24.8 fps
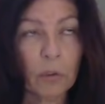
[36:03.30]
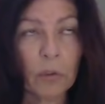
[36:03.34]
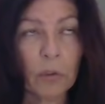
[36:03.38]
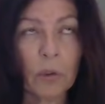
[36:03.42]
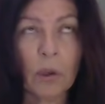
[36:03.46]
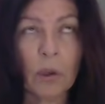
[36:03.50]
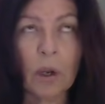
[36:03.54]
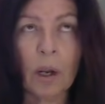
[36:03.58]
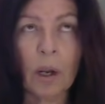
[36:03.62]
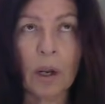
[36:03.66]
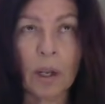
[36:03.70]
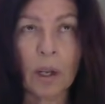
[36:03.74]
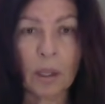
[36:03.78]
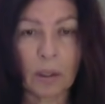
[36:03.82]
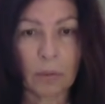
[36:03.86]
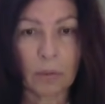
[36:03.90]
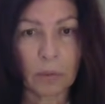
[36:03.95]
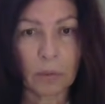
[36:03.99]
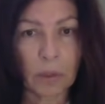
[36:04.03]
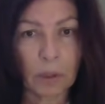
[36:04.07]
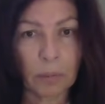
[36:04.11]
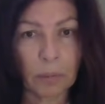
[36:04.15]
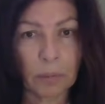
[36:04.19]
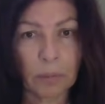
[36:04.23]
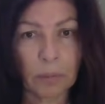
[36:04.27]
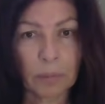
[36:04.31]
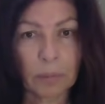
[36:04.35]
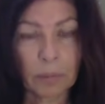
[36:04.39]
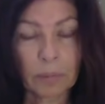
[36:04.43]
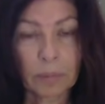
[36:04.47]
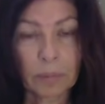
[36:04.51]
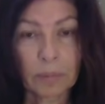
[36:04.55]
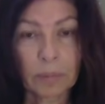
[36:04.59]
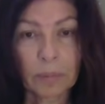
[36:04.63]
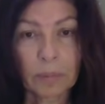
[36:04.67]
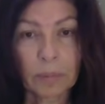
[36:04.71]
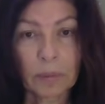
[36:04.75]
for all of you,
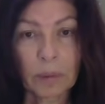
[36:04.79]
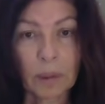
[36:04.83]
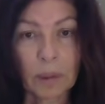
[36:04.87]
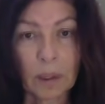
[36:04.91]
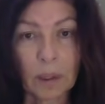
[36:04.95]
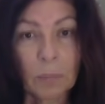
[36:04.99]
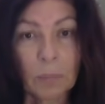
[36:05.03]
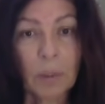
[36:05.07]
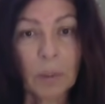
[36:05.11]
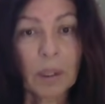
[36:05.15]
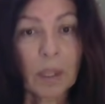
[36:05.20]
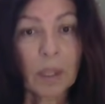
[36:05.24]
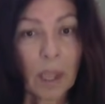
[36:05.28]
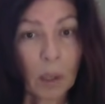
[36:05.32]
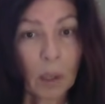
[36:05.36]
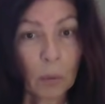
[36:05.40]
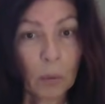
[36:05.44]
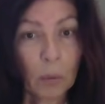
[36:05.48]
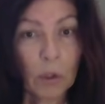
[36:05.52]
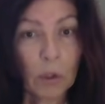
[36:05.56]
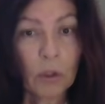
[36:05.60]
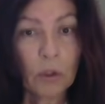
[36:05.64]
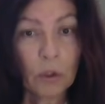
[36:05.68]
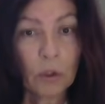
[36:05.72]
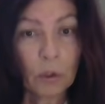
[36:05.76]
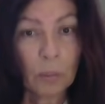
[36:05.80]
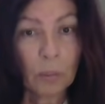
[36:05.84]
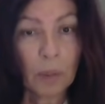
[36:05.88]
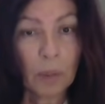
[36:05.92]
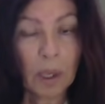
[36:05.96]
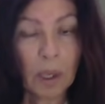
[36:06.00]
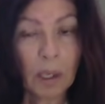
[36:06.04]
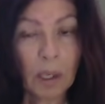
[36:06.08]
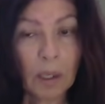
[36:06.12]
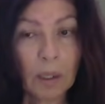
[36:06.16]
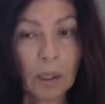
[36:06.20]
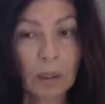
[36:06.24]
but that wish you
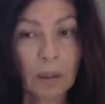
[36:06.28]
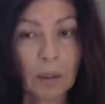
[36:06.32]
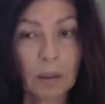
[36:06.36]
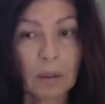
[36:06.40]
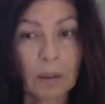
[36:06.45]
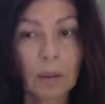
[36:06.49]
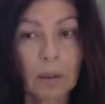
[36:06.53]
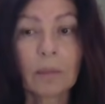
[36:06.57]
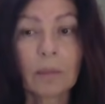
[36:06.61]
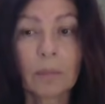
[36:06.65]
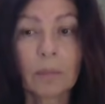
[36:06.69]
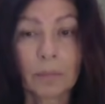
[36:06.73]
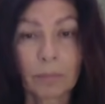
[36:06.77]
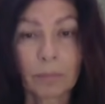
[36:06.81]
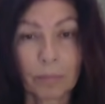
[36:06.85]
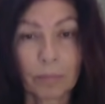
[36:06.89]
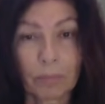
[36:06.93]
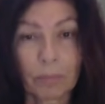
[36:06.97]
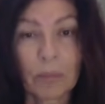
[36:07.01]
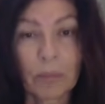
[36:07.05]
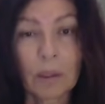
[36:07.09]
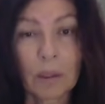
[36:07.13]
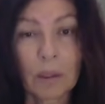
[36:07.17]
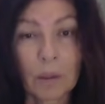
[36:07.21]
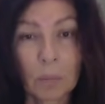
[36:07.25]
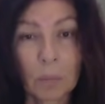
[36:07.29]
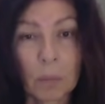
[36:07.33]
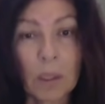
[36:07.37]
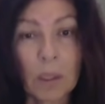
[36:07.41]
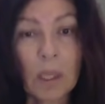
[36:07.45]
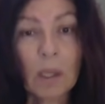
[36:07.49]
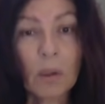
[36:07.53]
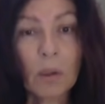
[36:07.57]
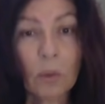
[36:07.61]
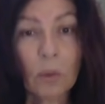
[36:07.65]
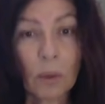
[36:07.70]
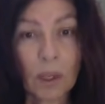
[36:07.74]
made is
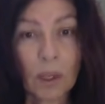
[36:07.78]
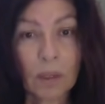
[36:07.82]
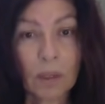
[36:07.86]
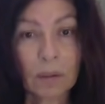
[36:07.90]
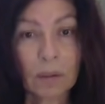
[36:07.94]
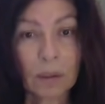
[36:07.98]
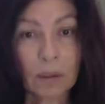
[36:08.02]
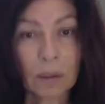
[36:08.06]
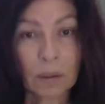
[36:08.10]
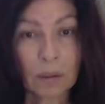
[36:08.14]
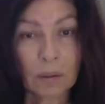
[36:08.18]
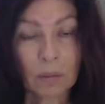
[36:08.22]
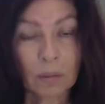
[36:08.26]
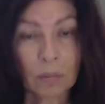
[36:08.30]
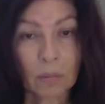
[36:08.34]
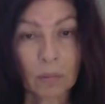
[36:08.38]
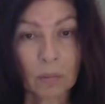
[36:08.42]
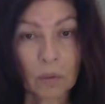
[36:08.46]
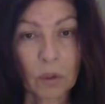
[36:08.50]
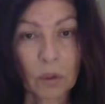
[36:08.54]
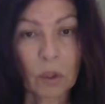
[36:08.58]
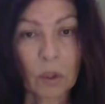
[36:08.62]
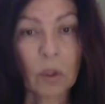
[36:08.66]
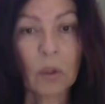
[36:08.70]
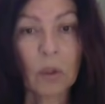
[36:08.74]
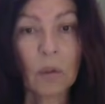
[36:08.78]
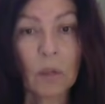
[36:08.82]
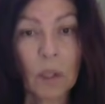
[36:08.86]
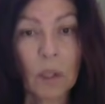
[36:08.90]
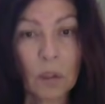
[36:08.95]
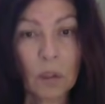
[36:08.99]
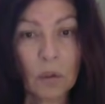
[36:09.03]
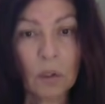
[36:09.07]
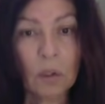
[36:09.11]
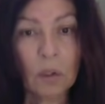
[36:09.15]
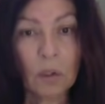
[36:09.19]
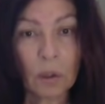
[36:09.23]
being granted. So you
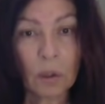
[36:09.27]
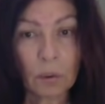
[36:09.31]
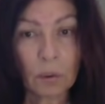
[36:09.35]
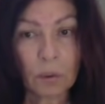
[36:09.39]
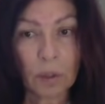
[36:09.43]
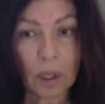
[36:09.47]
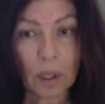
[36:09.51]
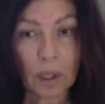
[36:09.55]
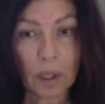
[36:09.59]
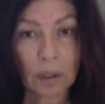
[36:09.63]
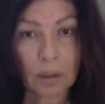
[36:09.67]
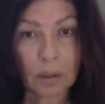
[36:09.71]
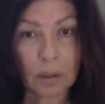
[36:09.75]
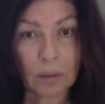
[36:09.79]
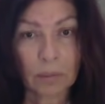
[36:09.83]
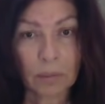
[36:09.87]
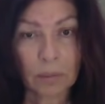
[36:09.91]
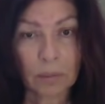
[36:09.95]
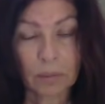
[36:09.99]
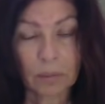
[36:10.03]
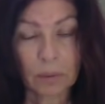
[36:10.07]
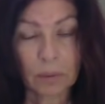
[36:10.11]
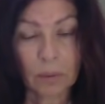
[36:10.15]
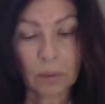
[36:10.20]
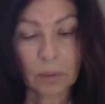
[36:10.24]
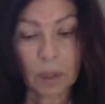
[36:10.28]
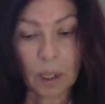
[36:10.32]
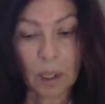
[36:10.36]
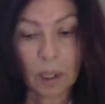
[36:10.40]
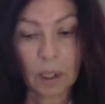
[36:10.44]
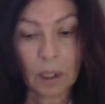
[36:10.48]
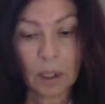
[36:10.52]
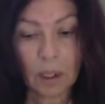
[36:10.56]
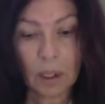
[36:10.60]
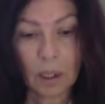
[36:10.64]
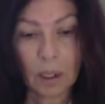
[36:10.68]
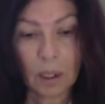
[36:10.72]
need to know that,
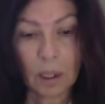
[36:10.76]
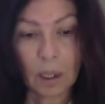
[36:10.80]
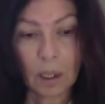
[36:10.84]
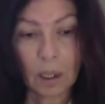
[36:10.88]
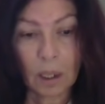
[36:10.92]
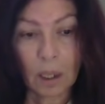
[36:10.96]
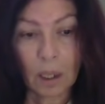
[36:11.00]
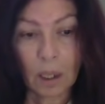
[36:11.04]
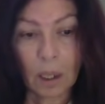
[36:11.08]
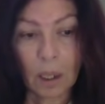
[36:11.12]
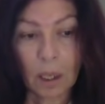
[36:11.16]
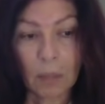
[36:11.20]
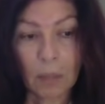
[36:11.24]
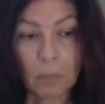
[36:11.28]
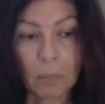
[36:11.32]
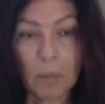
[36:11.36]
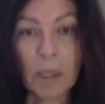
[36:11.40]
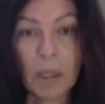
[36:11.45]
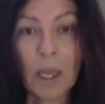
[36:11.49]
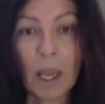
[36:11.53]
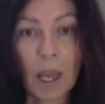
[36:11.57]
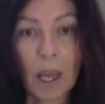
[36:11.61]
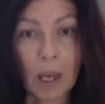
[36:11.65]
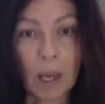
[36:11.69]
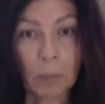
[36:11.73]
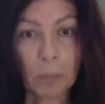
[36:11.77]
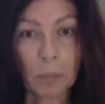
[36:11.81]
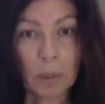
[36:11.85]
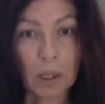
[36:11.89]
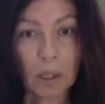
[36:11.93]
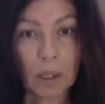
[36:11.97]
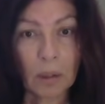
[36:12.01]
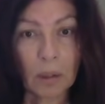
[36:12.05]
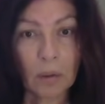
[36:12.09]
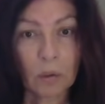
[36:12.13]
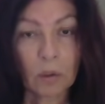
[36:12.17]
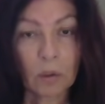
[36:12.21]
okay? And be
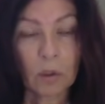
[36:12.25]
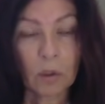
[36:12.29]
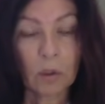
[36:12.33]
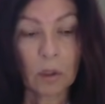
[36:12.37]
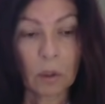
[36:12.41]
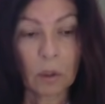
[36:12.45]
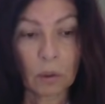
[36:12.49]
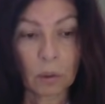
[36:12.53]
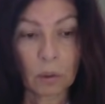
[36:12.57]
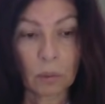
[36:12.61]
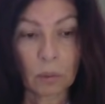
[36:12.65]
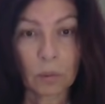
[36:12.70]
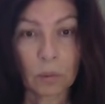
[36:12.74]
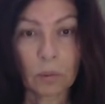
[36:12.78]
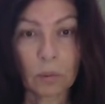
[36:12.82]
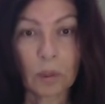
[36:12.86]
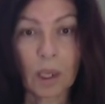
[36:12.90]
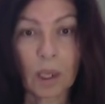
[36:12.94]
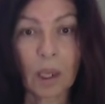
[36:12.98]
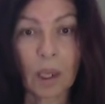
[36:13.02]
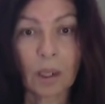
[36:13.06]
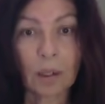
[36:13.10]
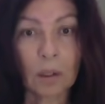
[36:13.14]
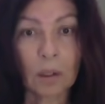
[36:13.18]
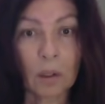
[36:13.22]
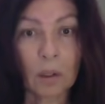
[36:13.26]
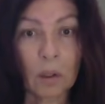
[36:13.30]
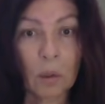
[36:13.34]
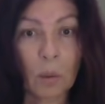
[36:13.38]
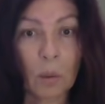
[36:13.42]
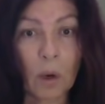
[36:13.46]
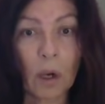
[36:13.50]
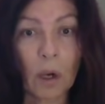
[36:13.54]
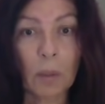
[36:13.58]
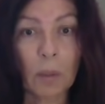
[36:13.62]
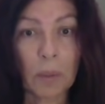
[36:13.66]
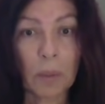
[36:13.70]
happy to know that
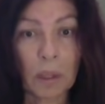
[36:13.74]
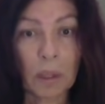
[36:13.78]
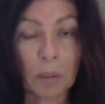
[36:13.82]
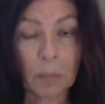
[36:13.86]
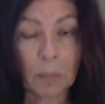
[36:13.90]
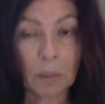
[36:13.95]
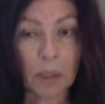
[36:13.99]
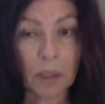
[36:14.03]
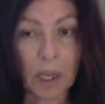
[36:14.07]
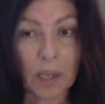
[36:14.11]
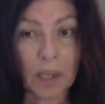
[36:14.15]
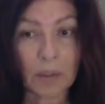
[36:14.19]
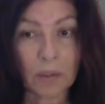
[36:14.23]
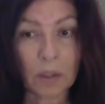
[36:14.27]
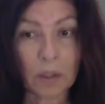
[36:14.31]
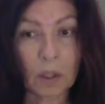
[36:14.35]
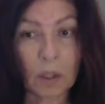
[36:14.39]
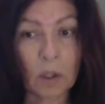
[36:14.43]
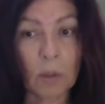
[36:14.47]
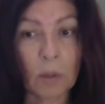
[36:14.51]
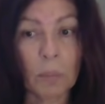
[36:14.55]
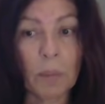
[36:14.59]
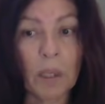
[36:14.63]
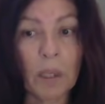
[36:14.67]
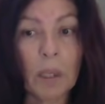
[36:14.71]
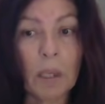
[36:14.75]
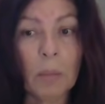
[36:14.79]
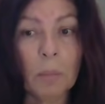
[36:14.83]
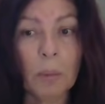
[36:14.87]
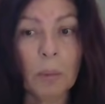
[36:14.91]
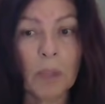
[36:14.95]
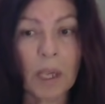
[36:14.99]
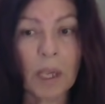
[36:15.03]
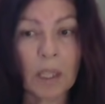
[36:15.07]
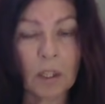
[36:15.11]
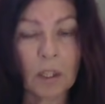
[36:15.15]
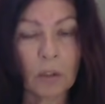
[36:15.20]
you are being blessed, and you're being
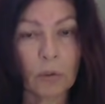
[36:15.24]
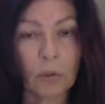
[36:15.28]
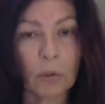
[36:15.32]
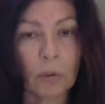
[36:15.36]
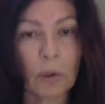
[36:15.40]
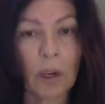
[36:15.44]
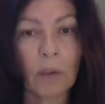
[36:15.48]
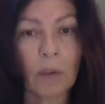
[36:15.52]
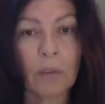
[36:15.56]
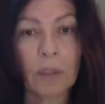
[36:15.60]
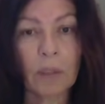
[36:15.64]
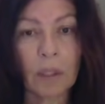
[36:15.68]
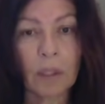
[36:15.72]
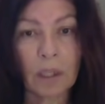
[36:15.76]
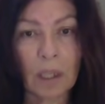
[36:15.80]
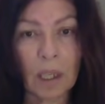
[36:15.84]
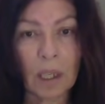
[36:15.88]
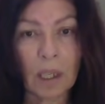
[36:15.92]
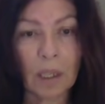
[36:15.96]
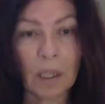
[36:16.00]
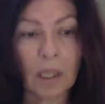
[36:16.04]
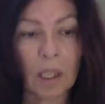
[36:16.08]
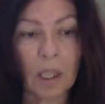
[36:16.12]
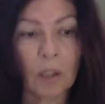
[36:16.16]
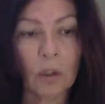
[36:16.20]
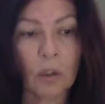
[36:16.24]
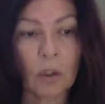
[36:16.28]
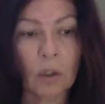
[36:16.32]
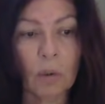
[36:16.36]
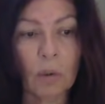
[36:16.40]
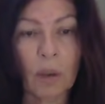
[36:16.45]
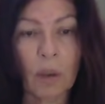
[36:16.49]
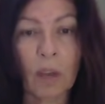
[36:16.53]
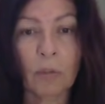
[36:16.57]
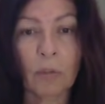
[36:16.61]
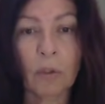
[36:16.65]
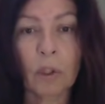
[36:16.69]
blessed for everything that
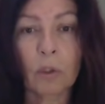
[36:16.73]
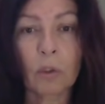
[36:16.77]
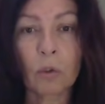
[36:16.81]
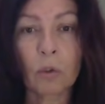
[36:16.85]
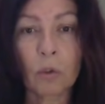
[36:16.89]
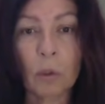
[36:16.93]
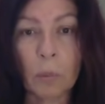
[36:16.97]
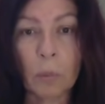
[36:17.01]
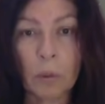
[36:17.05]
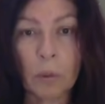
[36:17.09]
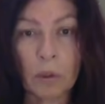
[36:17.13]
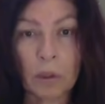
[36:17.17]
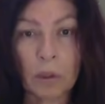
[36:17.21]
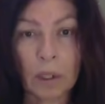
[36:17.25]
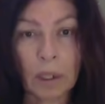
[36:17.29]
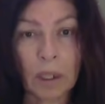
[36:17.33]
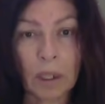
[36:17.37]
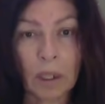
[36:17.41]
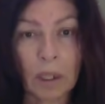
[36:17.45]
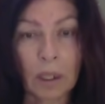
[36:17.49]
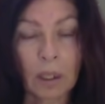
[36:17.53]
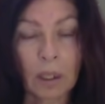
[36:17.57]
you have contributed